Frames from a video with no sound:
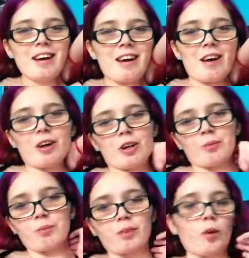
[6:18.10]
um,
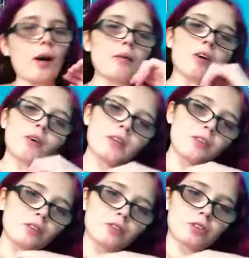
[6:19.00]
no, I'm going
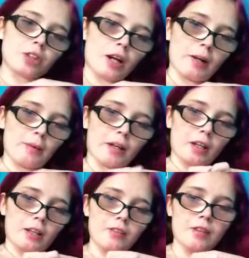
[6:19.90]
to try my
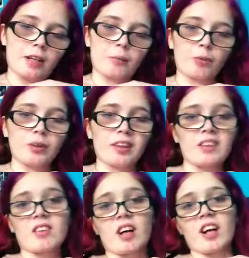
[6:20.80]
hardest, and I'm really
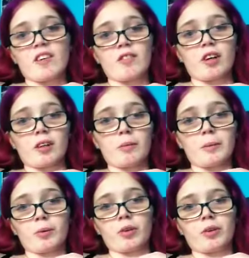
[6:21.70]
sorry for all the
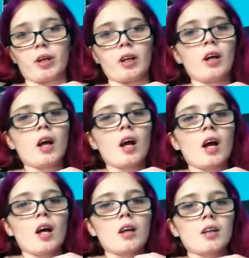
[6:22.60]
people who are
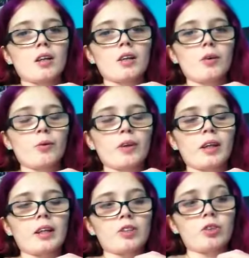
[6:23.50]
who
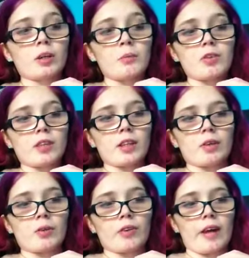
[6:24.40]
really enjoy music
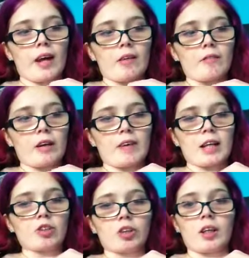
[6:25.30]
equals life. I've
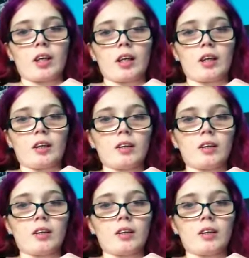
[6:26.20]
actually